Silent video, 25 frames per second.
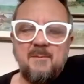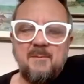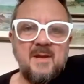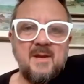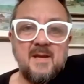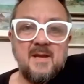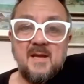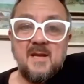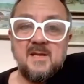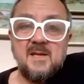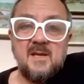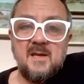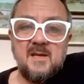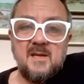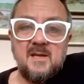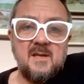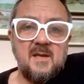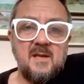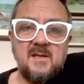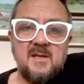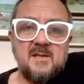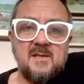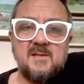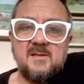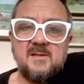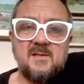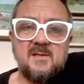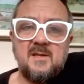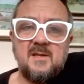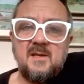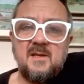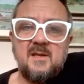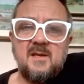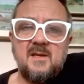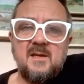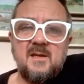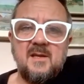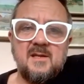is
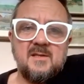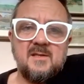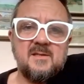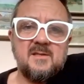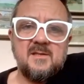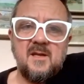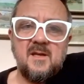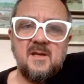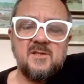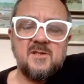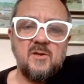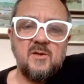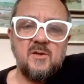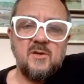such